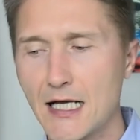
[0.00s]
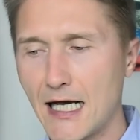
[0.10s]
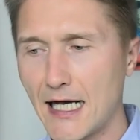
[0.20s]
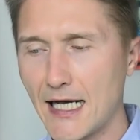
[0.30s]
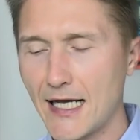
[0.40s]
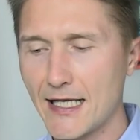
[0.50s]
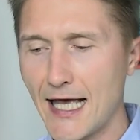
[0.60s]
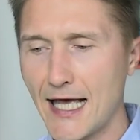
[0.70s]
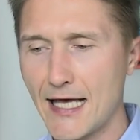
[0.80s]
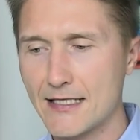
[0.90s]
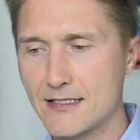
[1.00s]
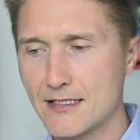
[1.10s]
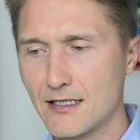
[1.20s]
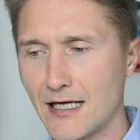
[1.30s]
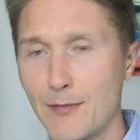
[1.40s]
I had
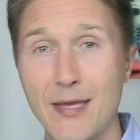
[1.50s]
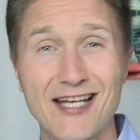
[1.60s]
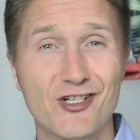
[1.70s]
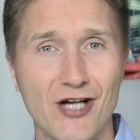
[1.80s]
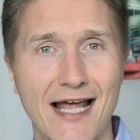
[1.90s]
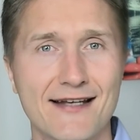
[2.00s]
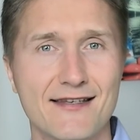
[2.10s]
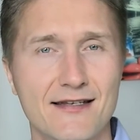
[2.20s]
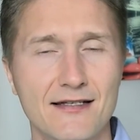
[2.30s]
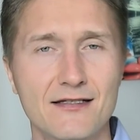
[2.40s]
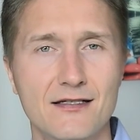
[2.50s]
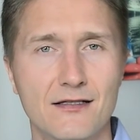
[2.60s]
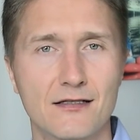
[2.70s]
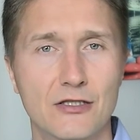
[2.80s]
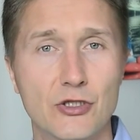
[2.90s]
a major accident
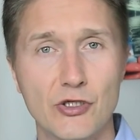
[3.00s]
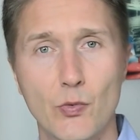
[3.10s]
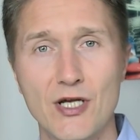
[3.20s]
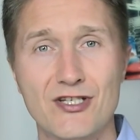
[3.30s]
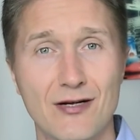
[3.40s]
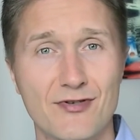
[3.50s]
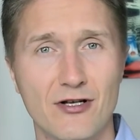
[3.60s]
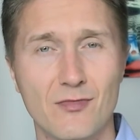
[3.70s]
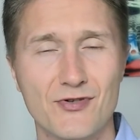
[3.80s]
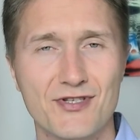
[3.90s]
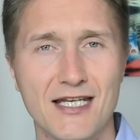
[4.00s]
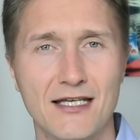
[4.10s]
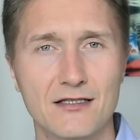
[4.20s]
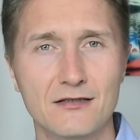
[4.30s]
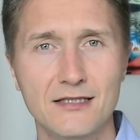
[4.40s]
during which I was almost
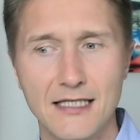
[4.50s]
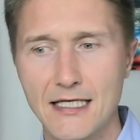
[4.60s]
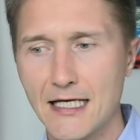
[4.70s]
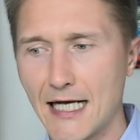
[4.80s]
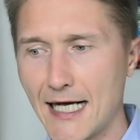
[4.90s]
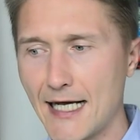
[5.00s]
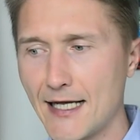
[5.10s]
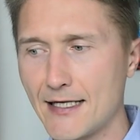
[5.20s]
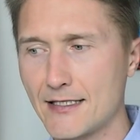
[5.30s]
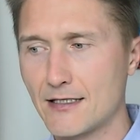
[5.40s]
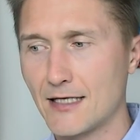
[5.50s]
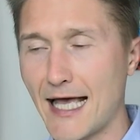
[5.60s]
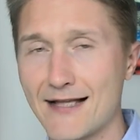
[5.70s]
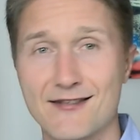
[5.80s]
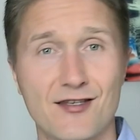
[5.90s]
killed. I
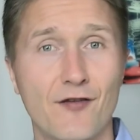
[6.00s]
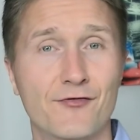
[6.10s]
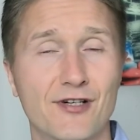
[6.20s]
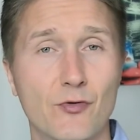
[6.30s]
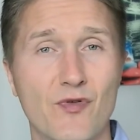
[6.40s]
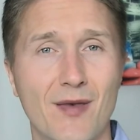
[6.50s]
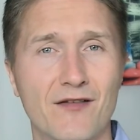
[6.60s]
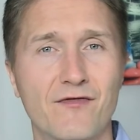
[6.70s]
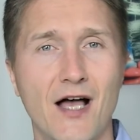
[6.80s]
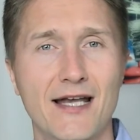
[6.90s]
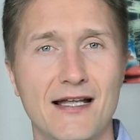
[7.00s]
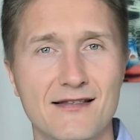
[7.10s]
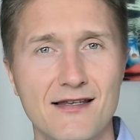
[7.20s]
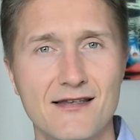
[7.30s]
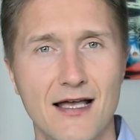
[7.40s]
had suffering with my
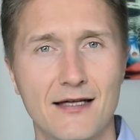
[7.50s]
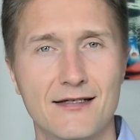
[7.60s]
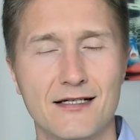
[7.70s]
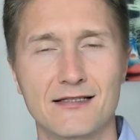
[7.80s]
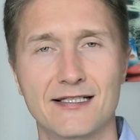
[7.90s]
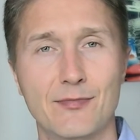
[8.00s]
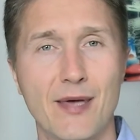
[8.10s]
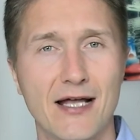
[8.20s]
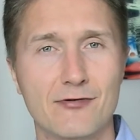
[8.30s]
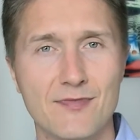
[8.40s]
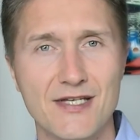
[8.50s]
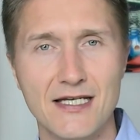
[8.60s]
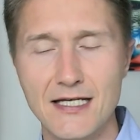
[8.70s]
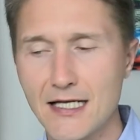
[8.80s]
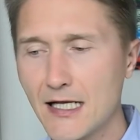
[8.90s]
finances. I declared a
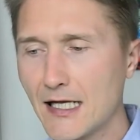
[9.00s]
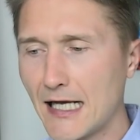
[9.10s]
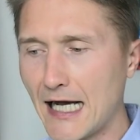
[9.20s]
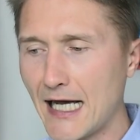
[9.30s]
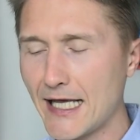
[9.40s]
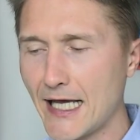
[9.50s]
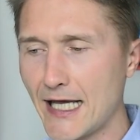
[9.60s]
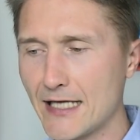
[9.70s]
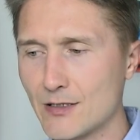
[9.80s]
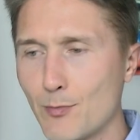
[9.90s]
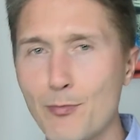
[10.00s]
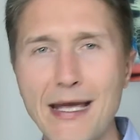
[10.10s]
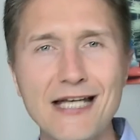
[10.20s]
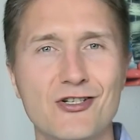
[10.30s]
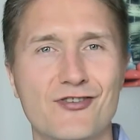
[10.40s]
bankruptcy. I had
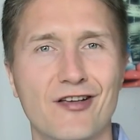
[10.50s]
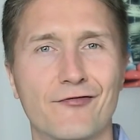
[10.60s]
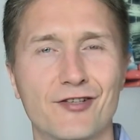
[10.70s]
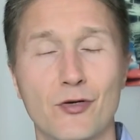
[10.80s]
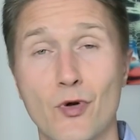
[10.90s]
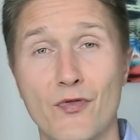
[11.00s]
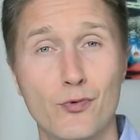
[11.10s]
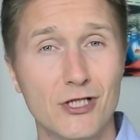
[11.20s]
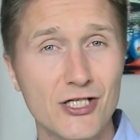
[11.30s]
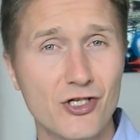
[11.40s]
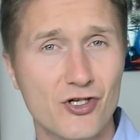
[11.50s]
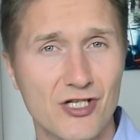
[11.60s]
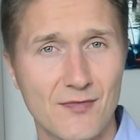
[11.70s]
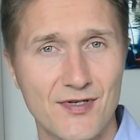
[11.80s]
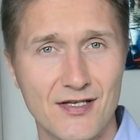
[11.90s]
major suffering with
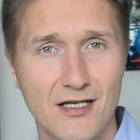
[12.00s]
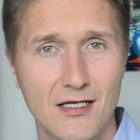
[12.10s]
relationships.